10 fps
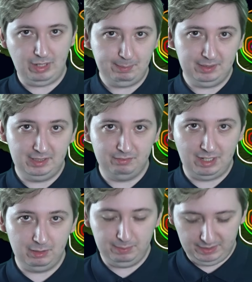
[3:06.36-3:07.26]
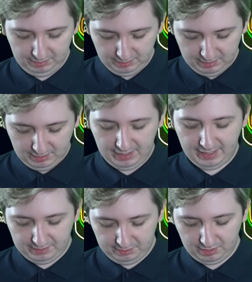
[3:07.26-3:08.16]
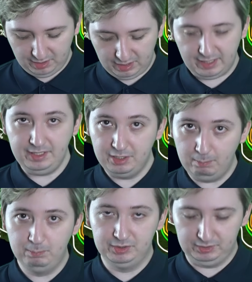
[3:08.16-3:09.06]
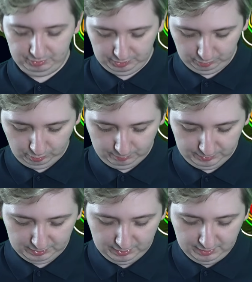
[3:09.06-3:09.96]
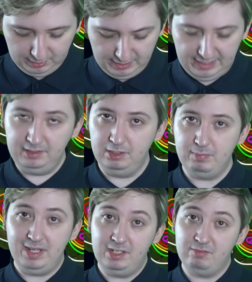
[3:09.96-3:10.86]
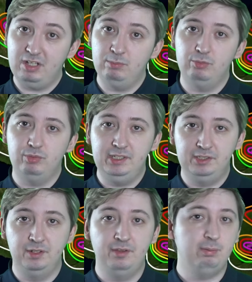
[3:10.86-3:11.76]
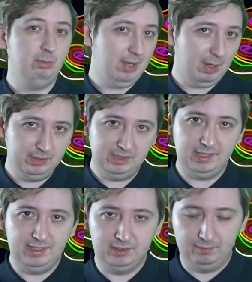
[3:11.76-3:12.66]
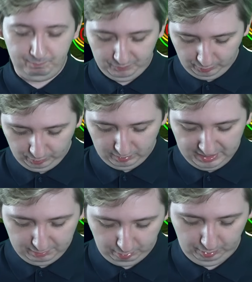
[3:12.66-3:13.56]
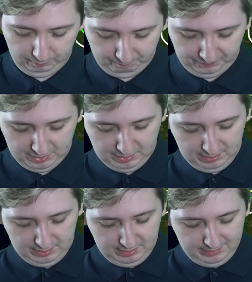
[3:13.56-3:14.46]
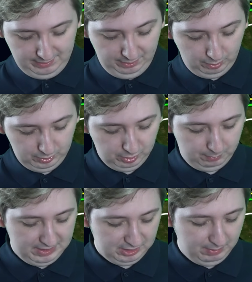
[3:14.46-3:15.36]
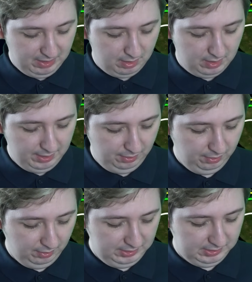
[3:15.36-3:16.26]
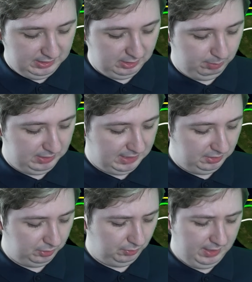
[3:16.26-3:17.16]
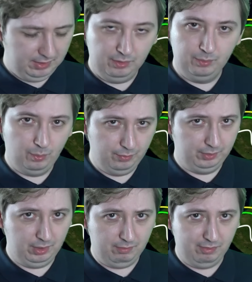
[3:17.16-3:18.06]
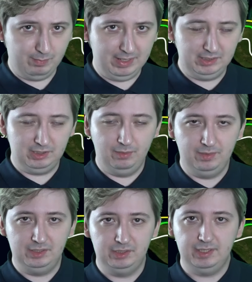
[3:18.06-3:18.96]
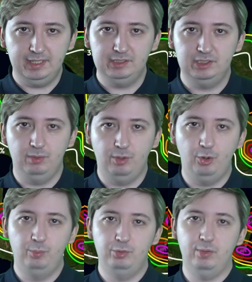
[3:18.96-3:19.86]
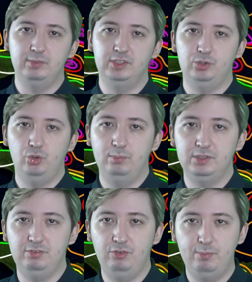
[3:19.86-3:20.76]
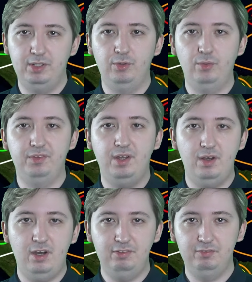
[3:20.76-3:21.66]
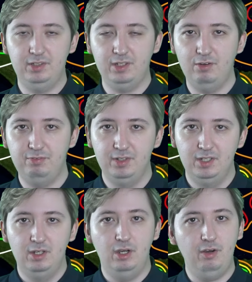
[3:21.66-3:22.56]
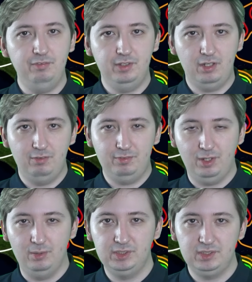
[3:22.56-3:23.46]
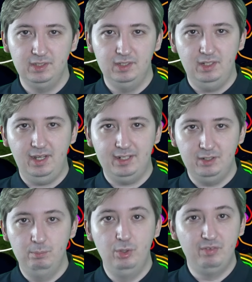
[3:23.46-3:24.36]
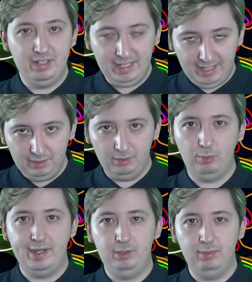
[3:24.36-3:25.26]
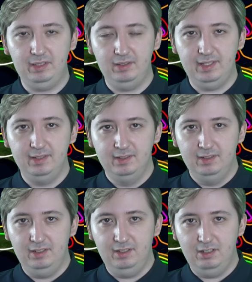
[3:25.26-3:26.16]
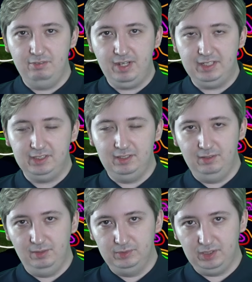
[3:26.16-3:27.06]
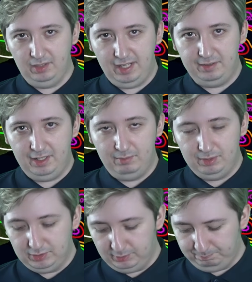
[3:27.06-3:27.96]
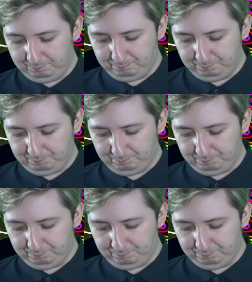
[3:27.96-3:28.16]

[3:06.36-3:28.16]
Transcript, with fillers: rapidly developing and high numbers of storms in the main development region throughout the season, all the way through. There also appears to be a high early season potential in the northern Gulf of Mexico this year, so homegrown storms that form in the northern half of the Gulf, off the Gulf coast, and moving in quite quickly, uh, affecting those land areas